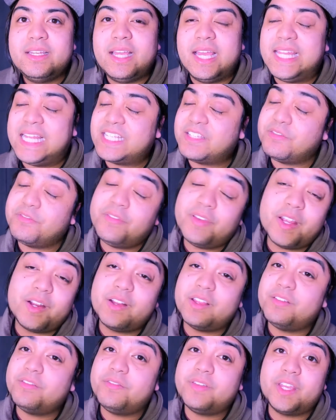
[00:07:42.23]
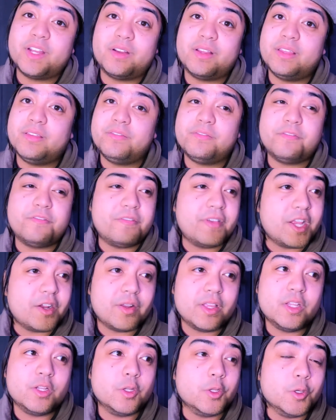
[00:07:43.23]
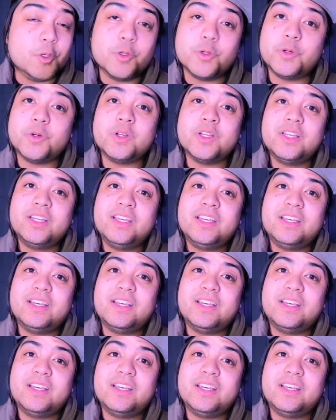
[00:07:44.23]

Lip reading: And that's a very, very, very new